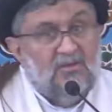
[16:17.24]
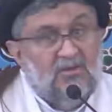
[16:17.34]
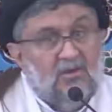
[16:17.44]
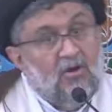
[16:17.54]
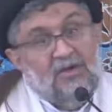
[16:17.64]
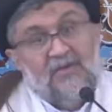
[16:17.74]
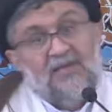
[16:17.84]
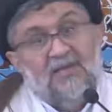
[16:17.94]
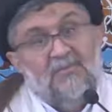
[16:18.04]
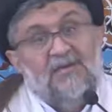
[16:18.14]
or it
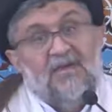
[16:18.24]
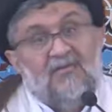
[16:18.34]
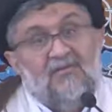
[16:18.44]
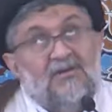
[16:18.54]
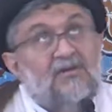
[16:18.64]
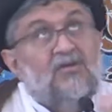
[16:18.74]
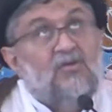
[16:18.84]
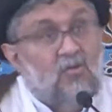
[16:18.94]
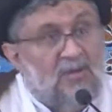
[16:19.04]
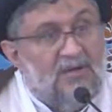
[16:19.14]
can be diverted
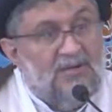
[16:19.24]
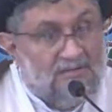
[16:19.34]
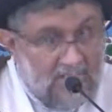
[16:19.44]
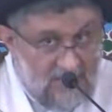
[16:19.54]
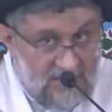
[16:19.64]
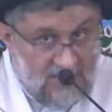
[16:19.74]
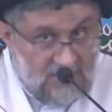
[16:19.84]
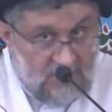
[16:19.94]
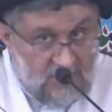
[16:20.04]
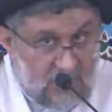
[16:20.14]
toward
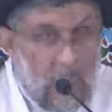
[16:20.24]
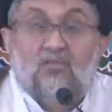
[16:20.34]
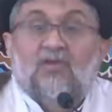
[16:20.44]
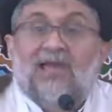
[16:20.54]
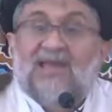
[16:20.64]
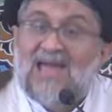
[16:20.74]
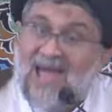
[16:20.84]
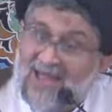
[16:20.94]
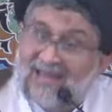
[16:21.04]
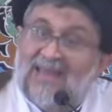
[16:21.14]
truth and
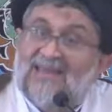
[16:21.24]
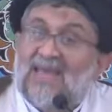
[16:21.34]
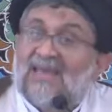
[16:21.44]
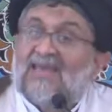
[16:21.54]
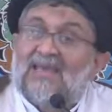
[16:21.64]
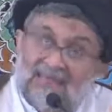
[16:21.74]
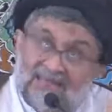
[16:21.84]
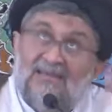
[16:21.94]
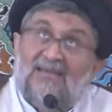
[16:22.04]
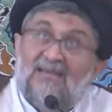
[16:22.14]
haq and haqiqat
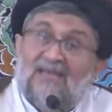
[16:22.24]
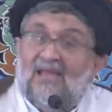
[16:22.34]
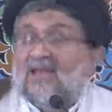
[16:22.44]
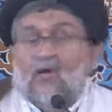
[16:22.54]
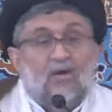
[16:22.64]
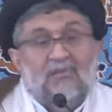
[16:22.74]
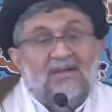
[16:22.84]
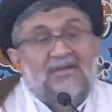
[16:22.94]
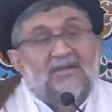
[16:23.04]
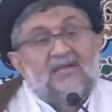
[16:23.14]
and
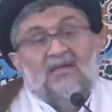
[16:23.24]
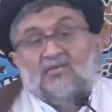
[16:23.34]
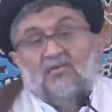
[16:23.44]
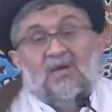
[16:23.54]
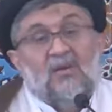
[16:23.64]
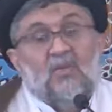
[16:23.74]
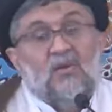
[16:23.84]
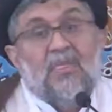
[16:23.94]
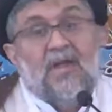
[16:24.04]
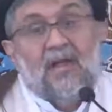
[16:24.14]
Almighty Allah subhanahu wa
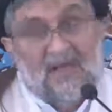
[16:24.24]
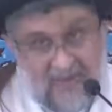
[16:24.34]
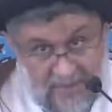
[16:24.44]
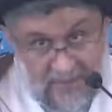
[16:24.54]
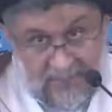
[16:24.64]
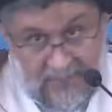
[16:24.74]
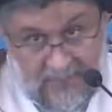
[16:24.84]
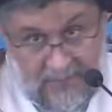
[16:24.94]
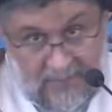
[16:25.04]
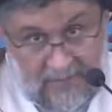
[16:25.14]
ta'ala.
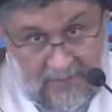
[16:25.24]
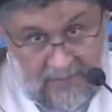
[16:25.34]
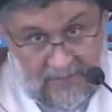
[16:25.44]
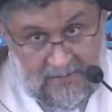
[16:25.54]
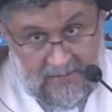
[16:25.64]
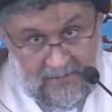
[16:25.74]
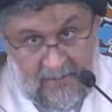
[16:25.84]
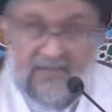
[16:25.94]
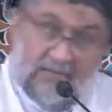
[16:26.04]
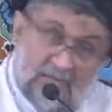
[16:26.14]

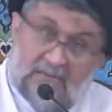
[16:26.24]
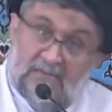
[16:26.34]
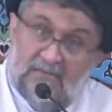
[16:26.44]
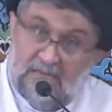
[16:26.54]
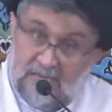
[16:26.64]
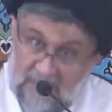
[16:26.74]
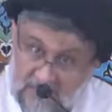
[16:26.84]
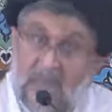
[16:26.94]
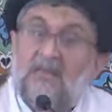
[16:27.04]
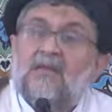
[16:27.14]
That is
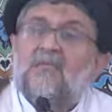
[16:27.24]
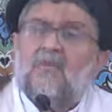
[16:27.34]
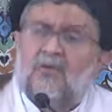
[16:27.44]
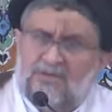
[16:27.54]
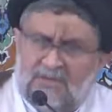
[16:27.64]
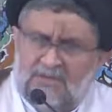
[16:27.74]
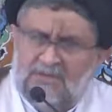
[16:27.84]
really important.